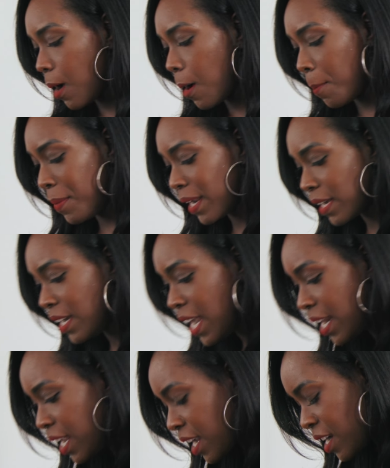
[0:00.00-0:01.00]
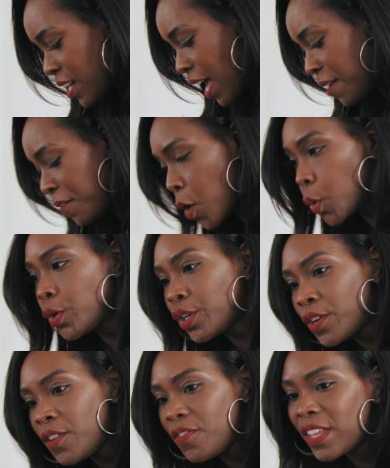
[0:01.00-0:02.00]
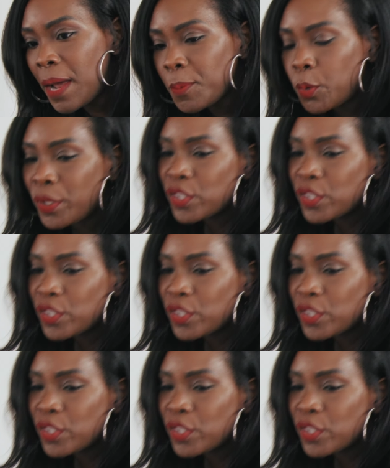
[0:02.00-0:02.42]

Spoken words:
magnetic knife holder that I'm going